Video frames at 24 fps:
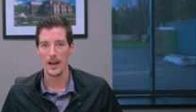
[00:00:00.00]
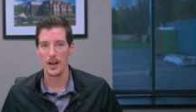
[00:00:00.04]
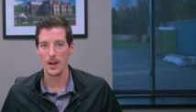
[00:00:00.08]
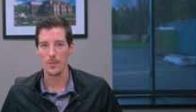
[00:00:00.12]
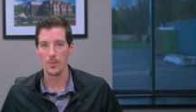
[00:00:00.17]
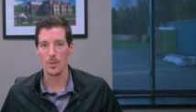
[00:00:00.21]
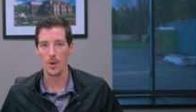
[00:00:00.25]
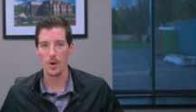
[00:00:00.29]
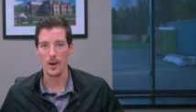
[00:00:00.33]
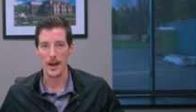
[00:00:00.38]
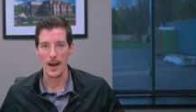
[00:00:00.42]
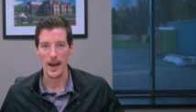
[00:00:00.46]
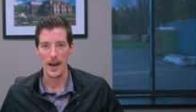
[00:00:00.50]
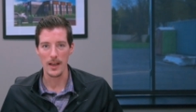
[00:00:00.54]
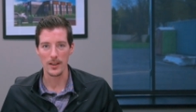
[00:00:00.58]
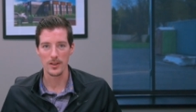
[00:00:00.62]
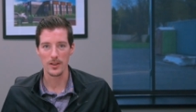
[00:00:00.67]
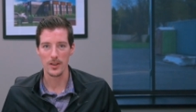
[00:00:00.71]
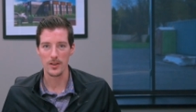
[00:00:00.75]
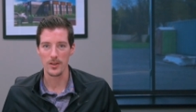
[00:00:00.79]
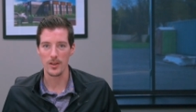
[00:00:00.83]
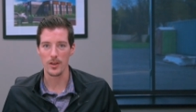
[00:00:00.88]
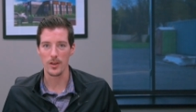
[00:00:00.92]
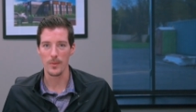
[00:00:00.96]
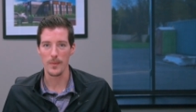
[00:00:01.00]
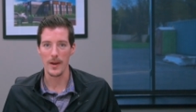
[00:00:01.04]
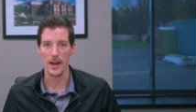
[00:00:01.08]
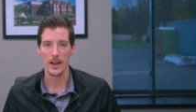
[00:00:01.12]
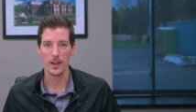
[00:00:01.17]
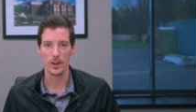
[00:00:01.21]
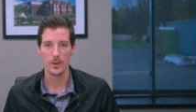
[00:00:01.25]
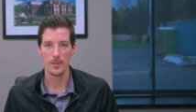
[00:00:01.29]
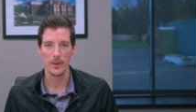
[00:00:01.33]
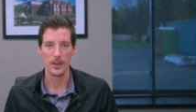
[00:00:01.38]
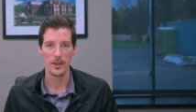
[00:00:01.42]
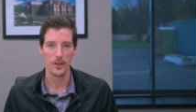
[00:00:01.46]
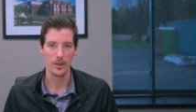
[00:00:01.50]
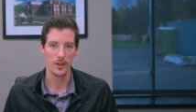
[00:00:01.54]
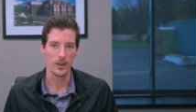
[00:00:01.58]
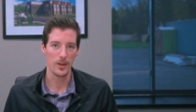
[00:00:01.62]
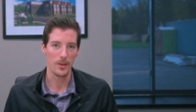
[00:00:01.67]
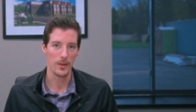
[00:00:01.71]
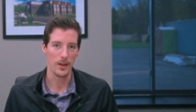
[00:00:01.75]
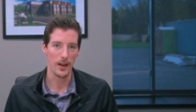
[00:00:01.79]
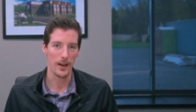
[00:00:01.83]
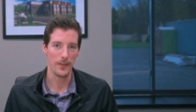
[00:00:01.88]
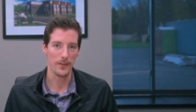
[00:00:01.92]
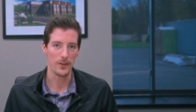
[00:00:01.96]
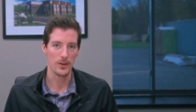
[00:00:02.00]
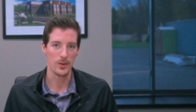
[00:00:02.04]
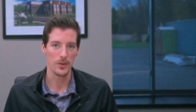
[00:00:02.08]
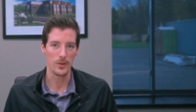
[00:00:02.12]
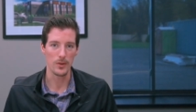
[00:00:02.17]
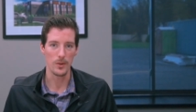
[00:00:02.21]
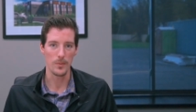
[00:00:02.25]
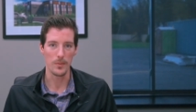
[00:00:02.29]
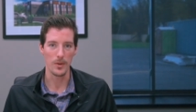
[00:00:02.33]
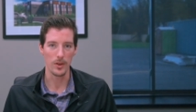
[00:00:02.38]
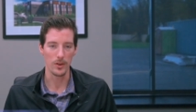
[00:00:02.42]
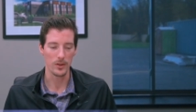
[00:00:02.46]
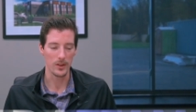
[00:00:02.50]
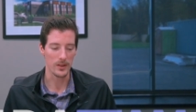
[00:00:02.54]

more assets under management, you're going to have to build